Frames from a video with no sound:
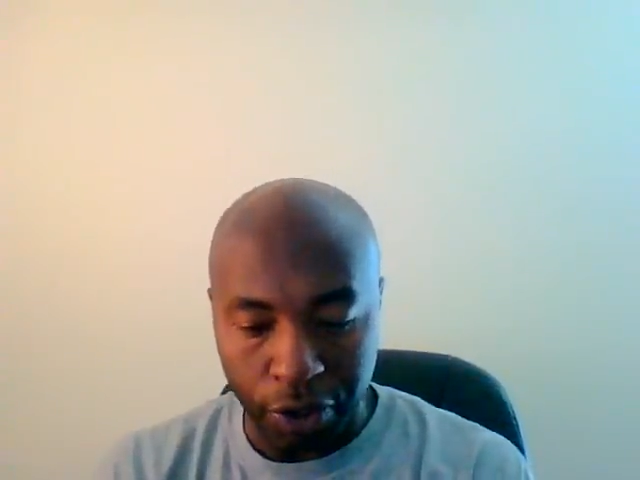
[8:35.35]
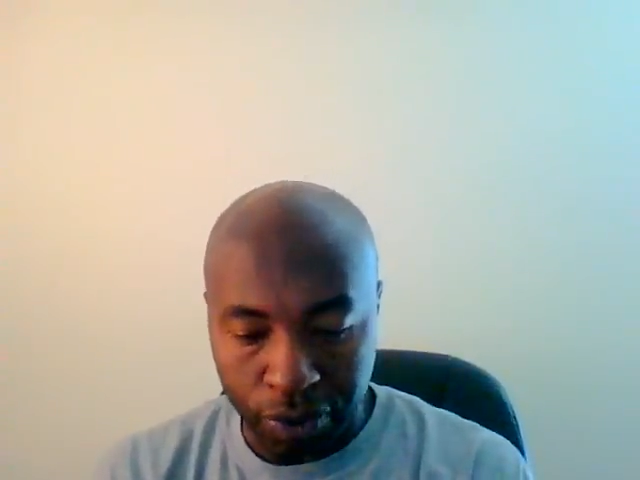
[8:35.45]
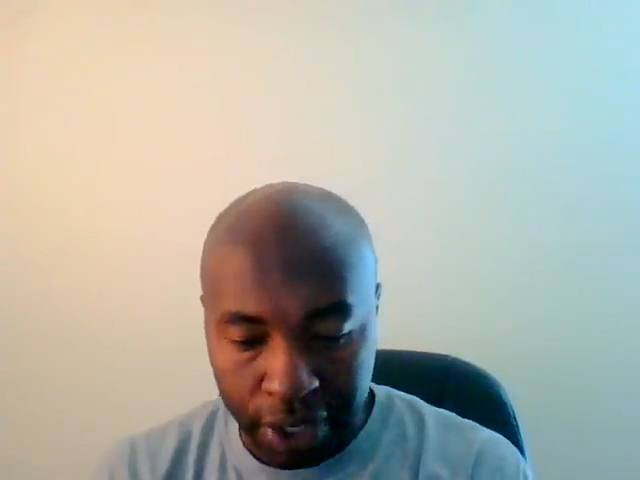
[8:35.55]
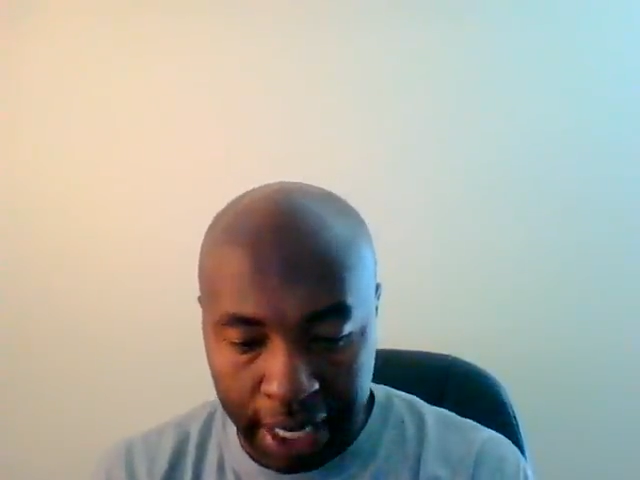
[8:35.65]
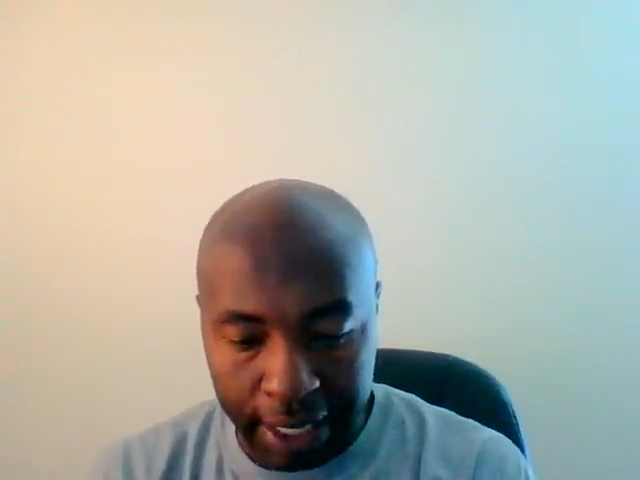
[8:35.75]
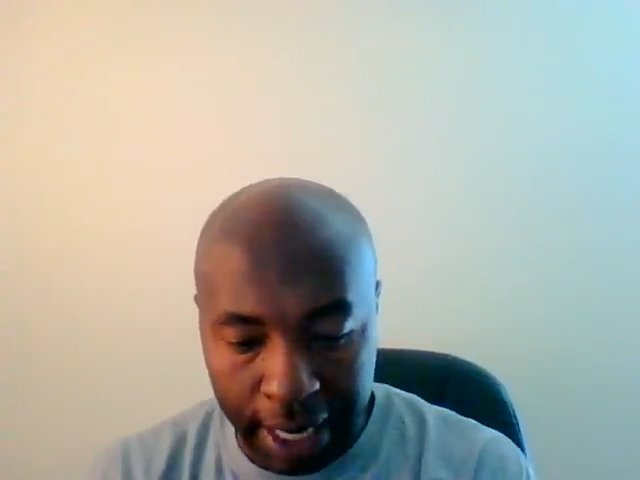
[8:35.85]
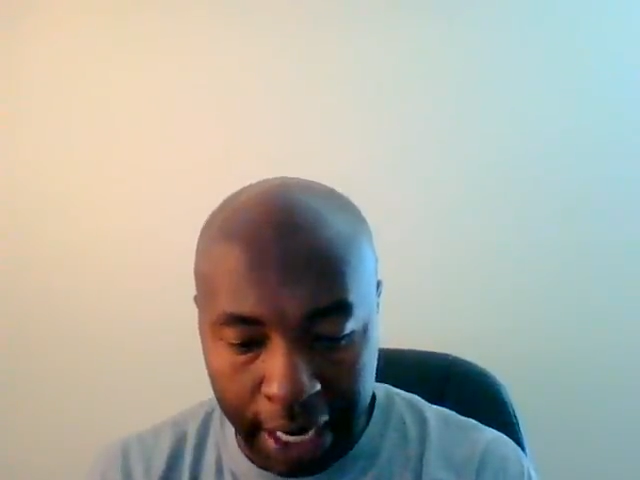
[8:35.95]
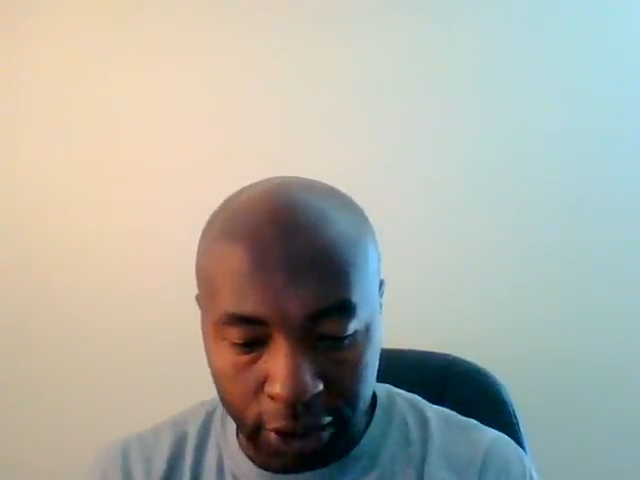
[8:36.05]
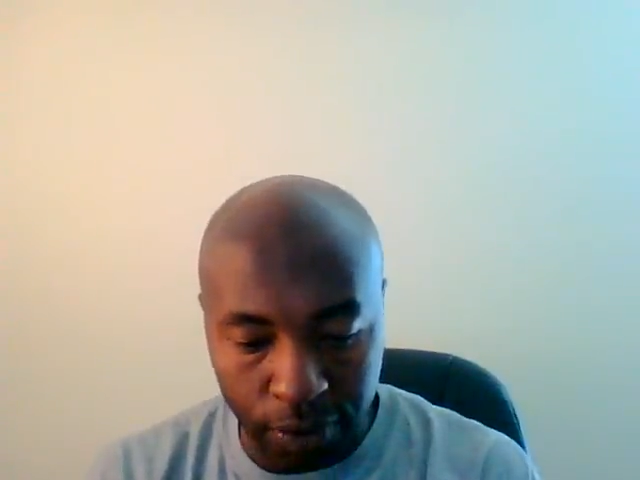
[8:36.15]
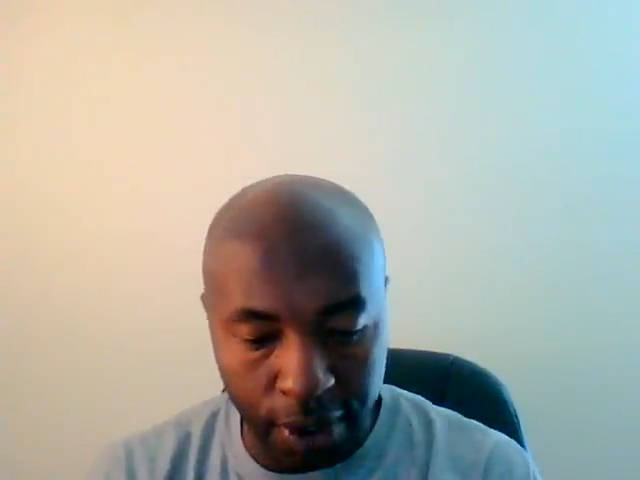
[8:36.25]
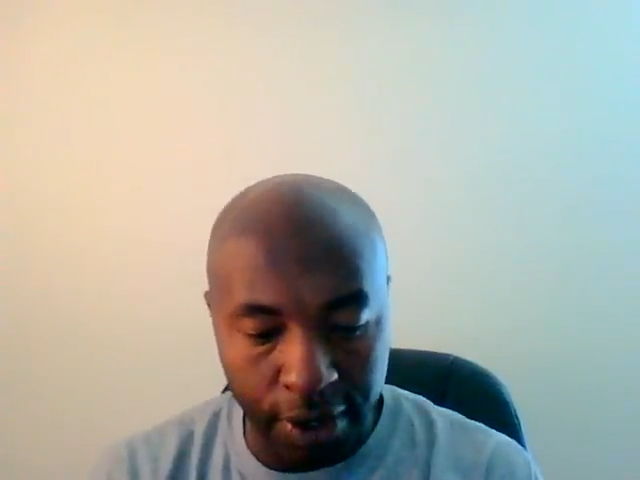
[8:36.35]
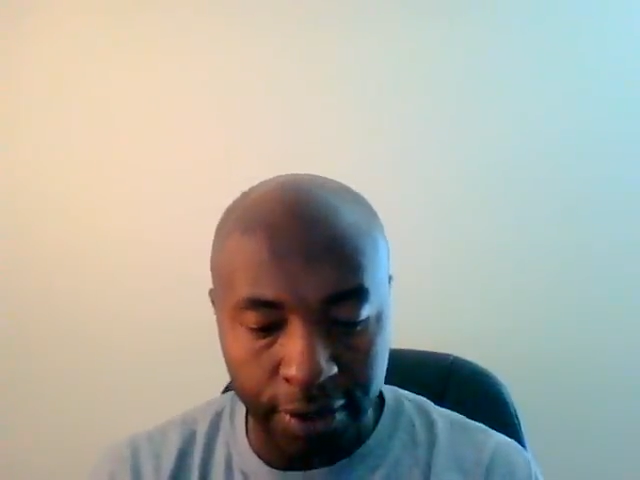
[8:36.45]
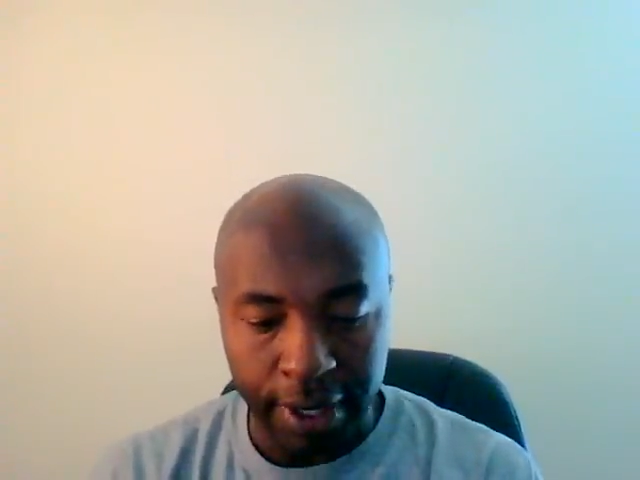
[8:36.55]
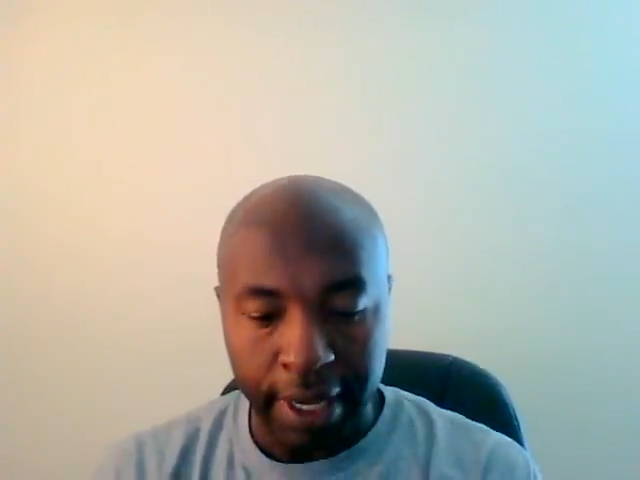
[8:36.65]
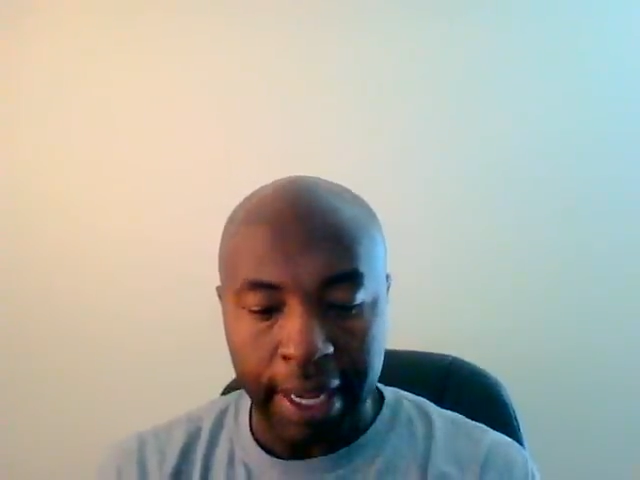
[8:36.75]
you take God's word,